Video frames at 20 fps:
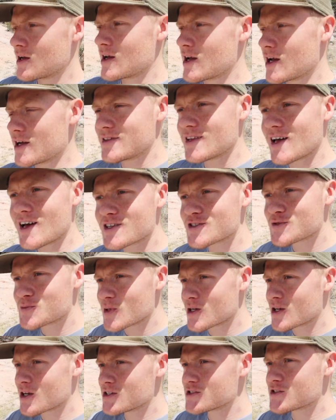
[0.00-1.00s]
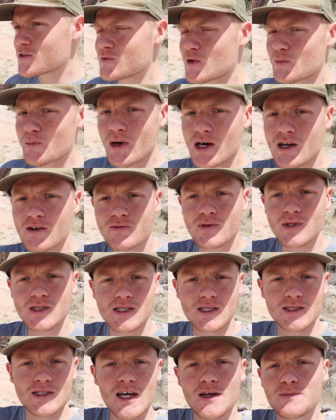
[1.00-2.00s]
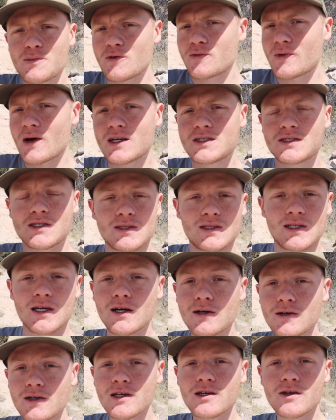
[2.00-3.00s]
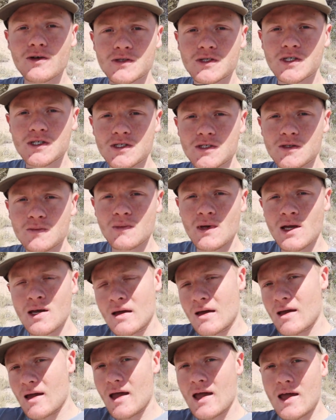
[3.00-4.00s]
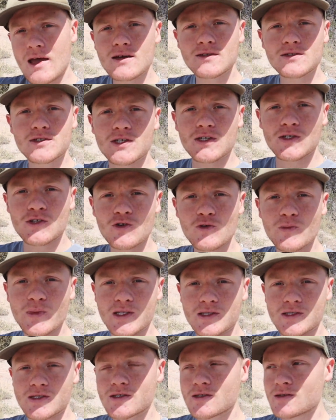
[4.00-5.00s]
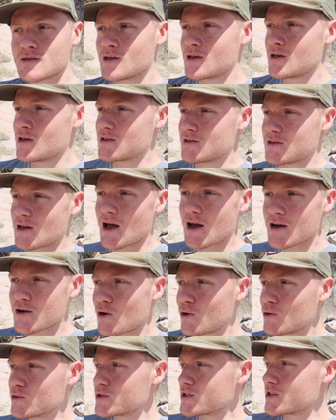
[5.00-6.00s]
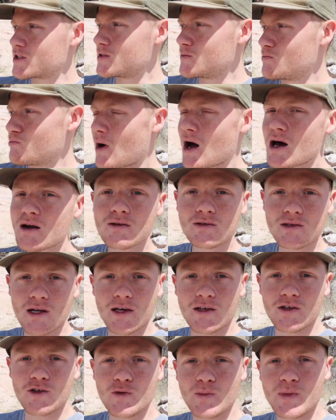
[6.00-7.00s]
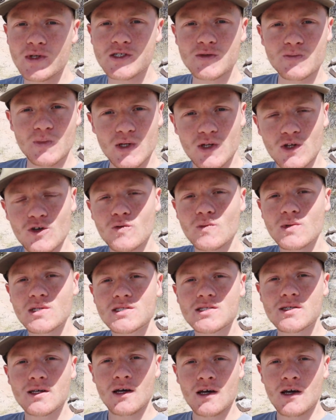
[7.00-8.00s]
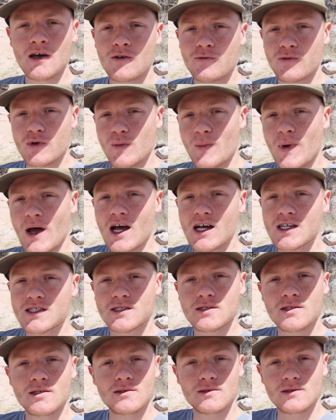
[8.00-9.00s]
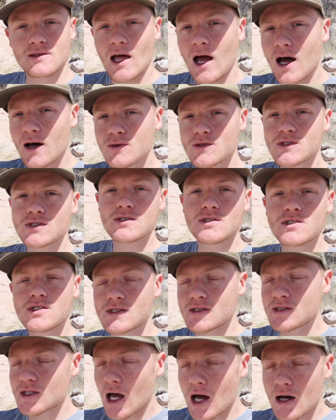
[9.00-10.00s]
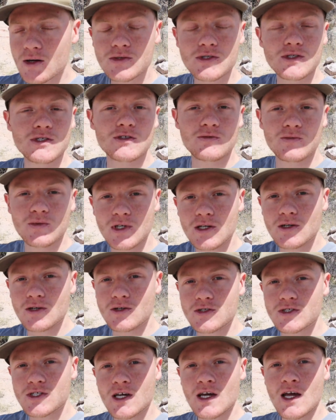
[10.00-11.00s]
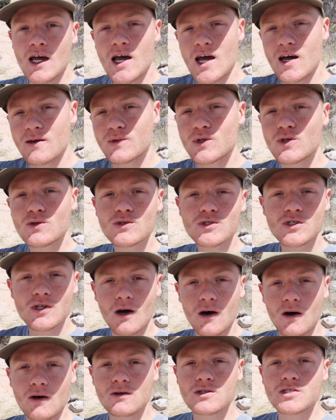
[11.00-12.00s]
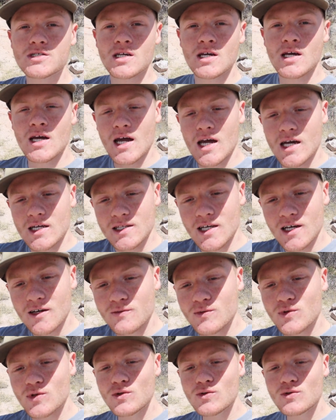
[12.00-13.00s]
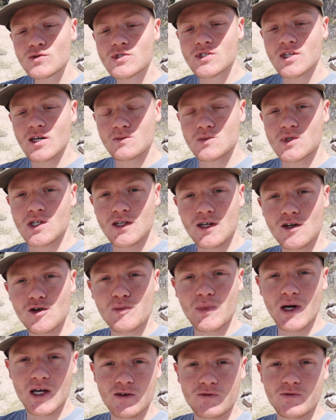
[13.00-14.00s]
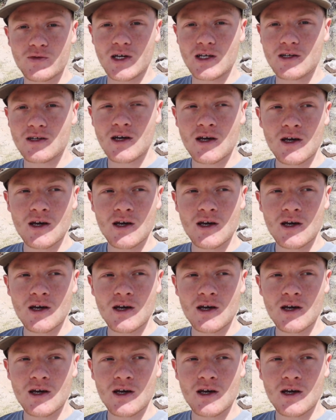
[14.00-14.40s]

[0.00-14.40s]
And that is because of the benefits that they provide to their ecosystem and to humans. Not only modern day humans, but humans for the past thousands and thousands of years have used oaks, and they have used them to their benefit